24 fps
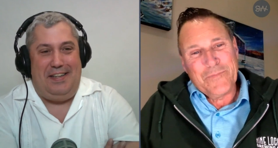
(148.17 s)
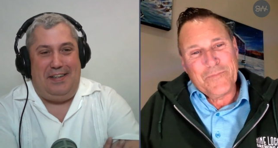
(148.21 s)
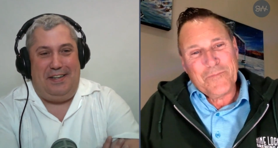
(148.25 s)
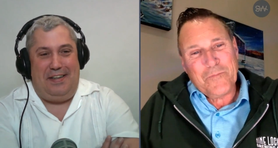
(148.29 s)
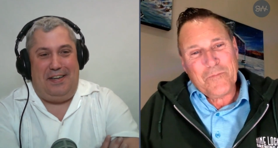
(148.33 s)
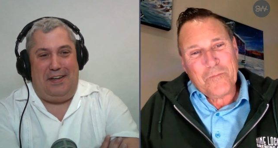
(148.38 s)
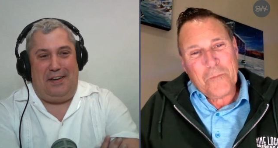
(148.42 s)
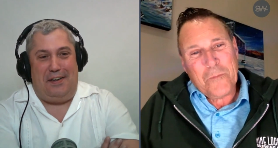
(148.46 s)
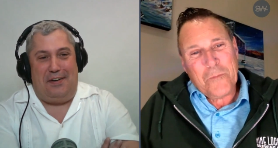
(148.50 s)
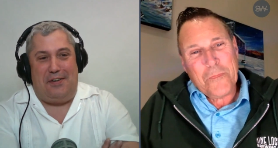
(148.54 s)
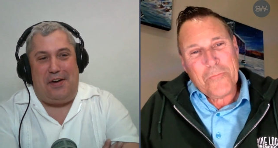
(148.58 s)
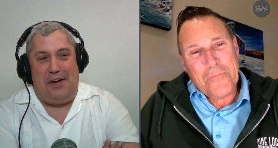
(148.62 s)

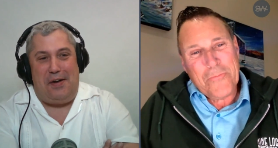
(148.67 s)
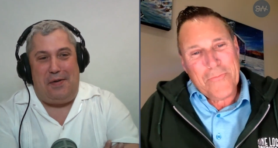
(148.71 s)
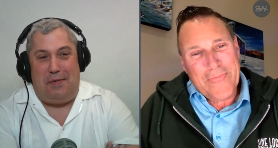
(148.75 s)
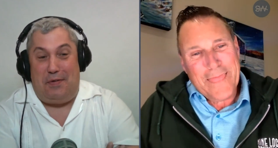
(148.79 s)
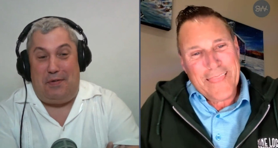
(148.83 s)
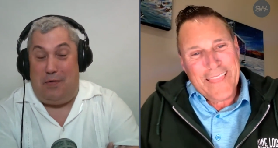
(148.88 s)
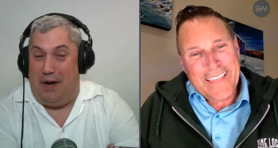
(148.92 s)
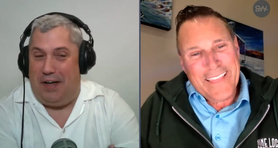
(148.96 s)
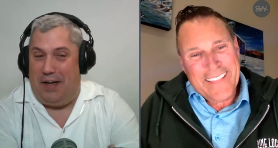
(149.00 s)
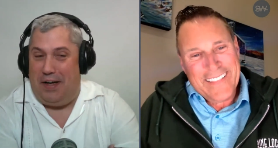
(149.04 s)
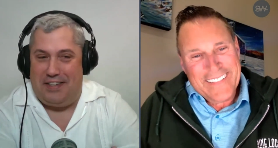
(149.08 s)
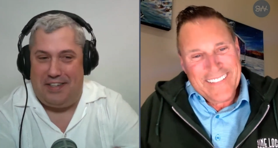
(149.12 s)
Speaker 1: Incredible.
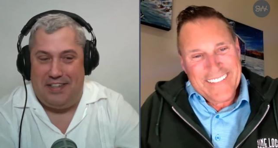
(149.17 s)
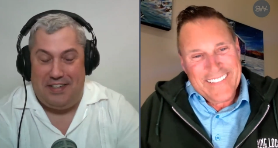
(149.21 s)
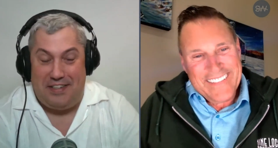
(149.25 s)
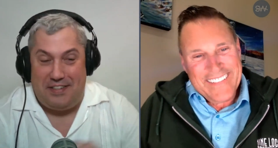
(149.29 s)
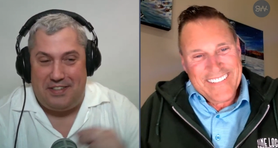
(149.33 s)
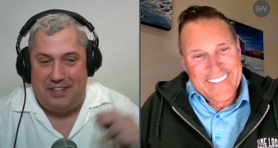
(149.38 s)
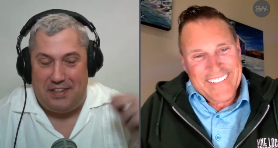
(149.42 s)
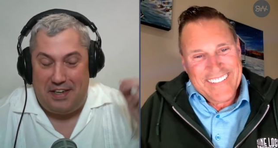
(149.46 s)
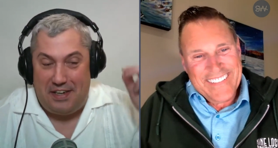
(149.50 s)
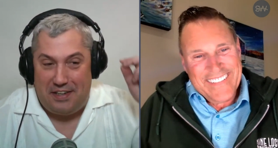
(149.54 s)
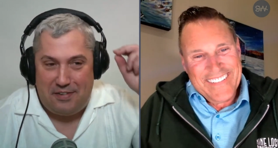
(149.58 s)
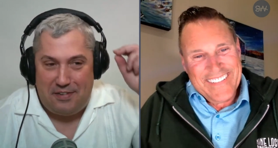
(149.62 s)
Well, just
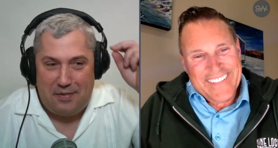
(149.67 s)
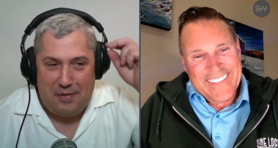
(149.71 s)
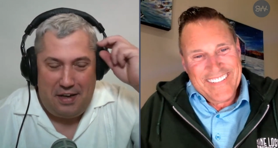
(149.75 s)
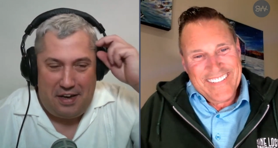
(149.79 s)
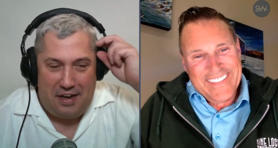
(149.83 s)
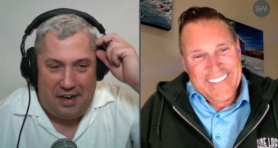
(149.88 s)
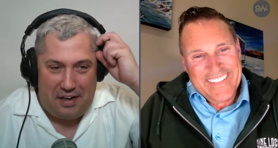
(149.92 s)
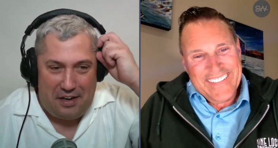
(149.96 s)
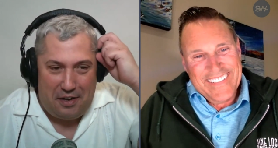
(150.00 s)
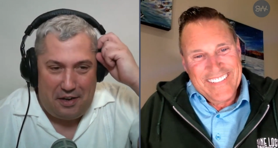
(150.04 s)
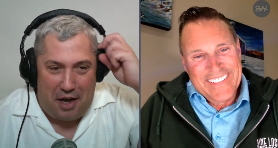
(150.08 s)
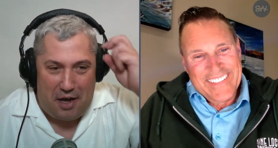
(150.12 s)

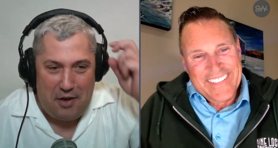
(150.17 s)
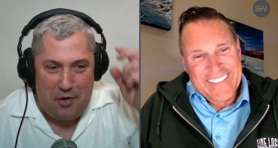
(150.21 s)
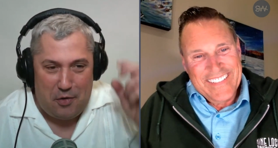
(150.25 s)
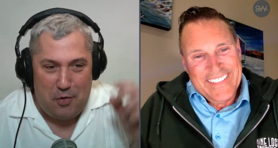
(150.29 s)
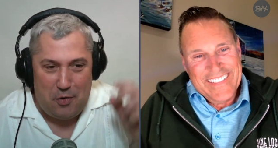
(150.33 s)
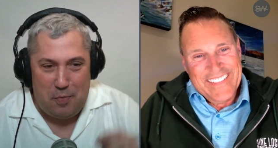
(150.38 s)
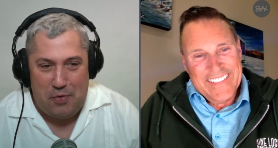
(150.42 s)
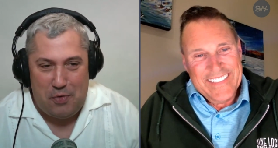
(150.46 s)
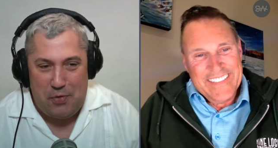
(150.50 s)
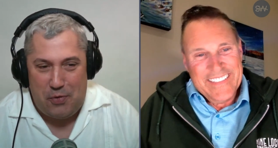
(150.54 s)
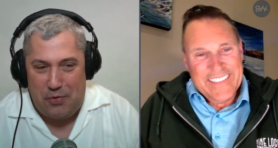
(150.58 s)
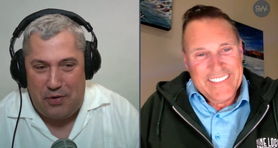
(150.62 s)
a new
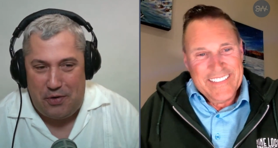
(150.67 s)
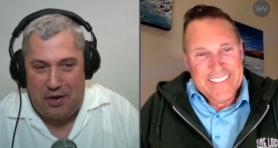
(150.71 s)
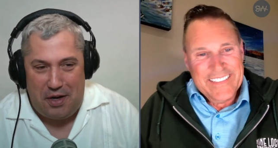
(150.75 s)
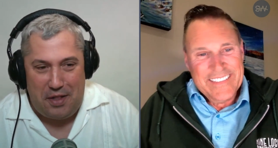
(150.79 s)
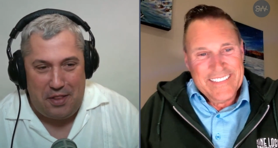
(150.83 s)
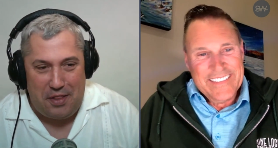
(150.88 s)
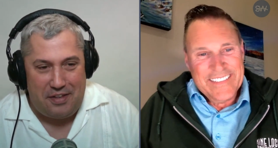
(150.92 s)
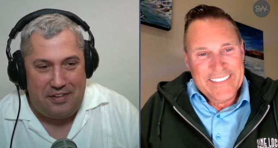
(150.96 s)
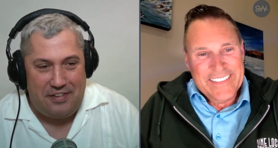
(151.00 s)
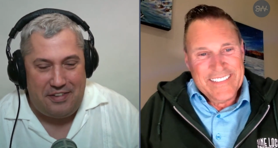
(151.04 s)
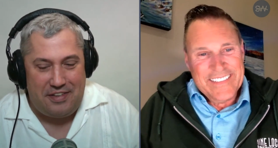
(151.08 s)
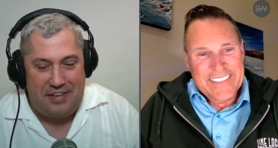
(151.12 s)
brewery on
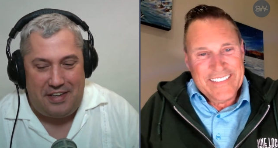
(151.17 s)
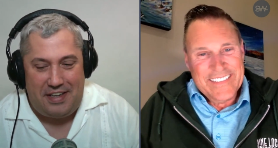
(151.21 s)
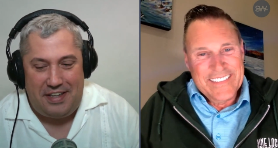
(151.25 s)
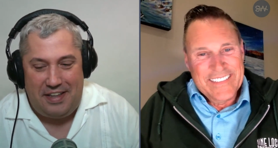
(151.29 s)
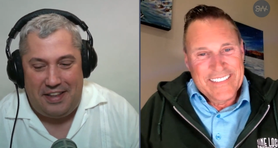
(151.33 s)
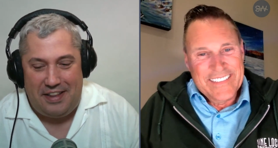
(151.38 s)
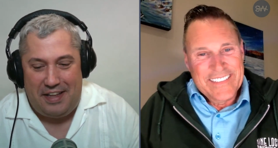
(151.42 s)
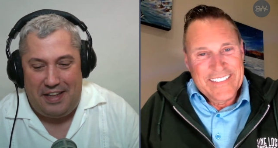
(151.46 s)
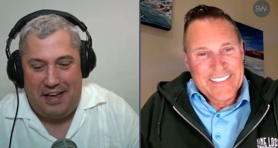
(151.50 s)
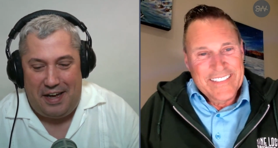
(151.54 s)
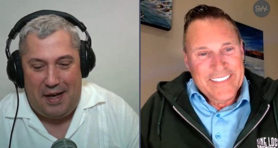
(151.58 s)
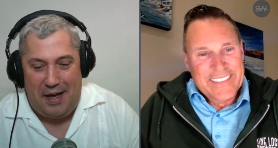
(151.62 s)
the
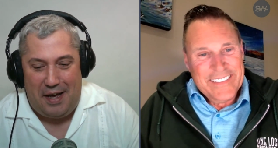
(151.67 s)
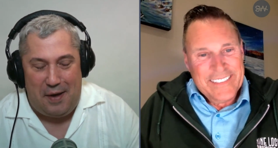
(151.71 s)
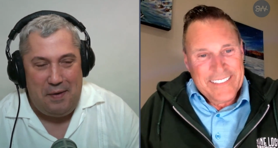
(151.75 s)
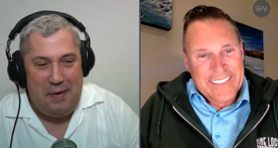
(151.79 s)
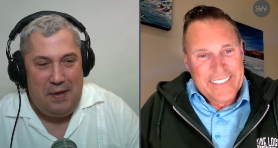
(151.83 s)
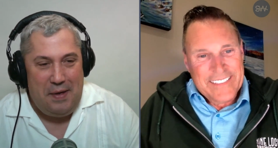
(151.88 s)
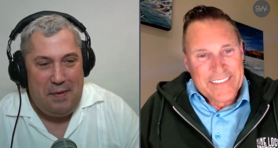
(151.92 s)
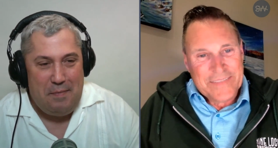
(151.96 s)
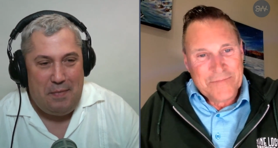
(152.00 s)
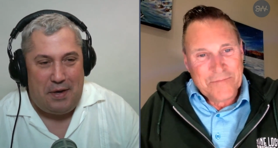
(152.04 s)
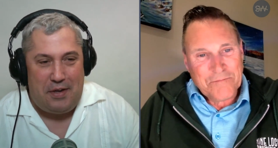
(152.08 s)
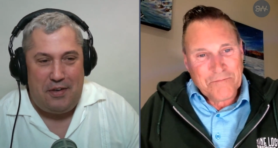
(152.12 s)
scene. But
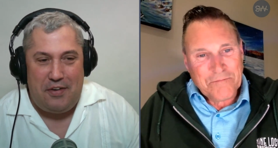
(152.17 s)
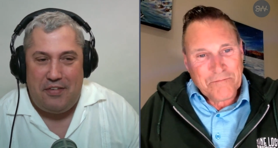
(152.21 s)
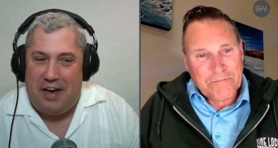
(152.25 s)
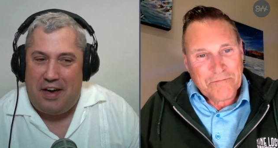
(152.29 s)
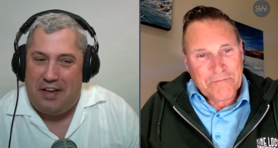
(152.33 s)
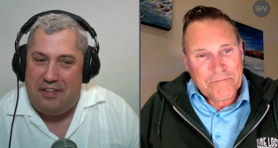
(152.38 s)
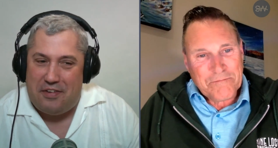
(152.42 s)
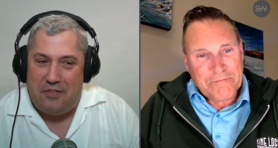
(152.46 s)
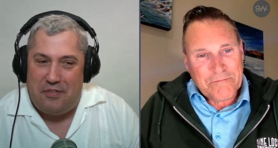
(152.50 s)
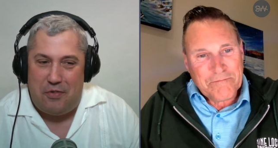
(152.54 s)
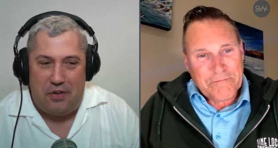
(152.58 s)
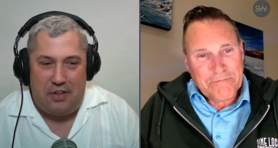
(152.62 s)
you
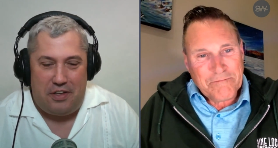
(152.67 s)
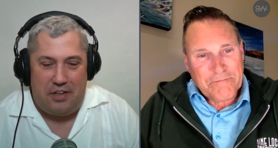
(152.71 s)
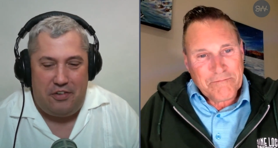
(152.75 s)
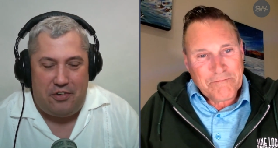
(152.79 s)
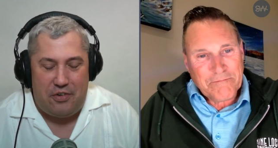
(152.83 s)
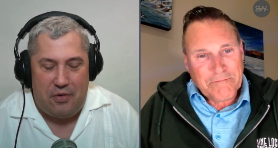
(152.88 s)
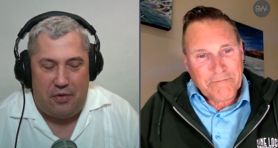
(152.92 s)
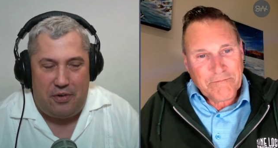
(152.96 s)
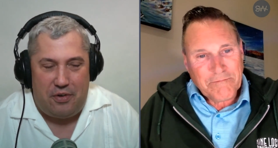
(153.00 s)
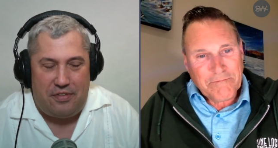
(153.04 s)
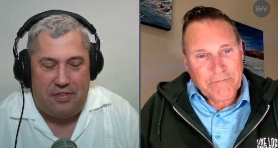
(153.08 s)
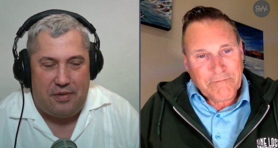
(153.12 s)
guys have really
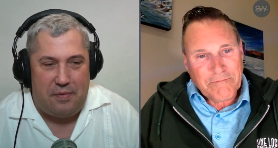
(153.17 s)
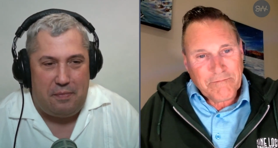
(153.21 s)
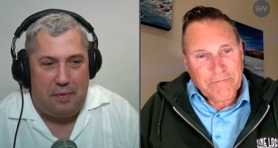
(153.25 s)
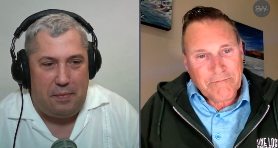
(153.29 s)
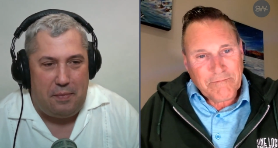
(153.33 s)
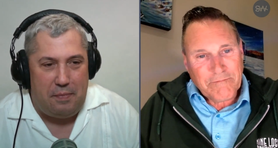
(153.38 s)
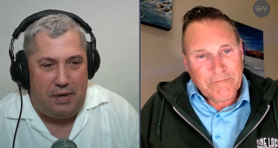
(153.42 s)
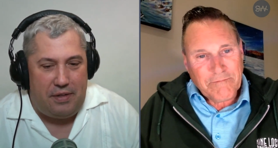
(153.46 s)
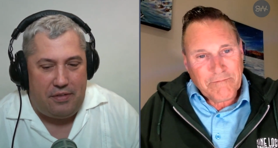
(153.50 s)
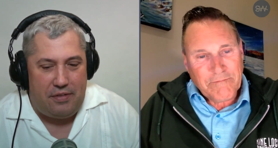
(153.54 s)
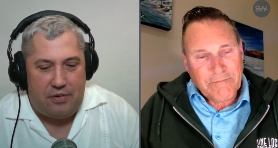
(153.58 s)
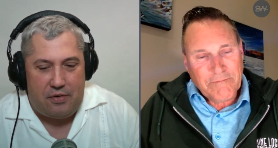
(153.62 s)
enjoyed some
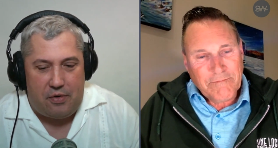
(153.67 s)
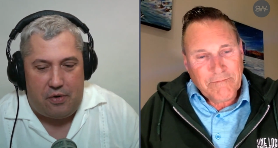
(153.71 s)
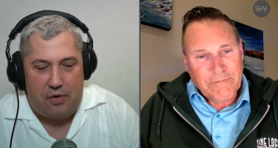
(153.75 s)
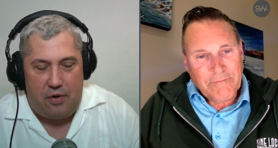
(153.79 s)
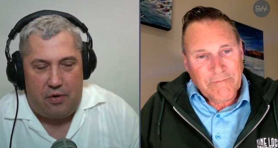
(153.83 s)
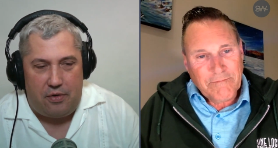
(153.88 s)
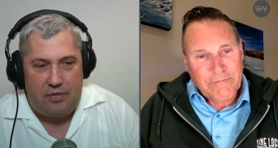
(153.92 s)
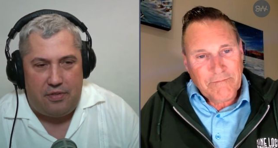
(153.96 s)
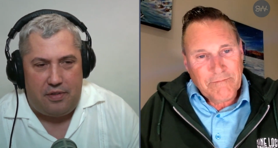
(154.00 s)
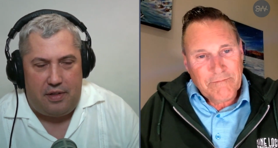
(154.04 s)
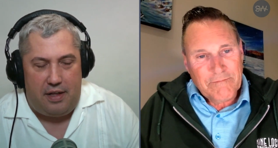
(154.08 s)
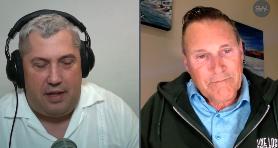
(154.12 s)
immense
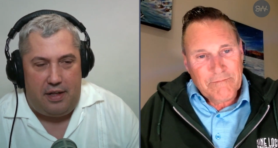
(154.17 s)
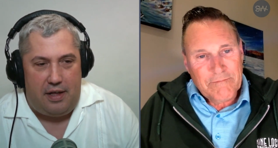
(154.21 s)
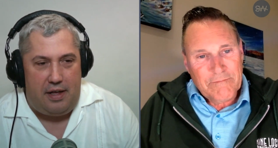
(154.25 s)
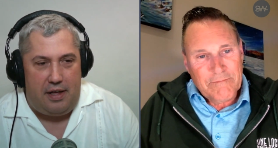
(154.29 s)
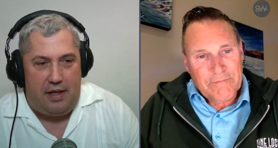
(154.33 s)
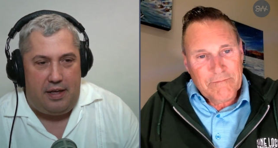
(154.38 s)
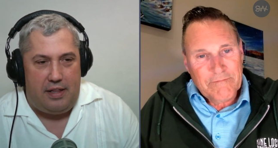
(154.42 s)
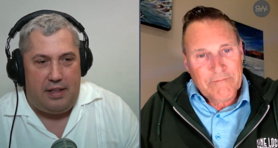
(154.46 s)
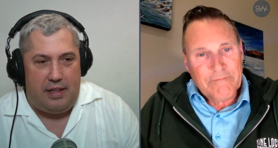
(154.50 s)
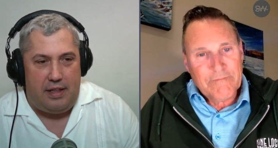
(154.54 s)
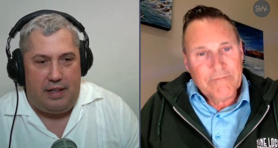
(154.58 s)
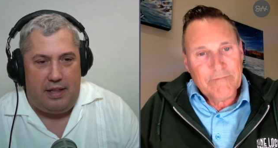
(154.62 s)
growth in the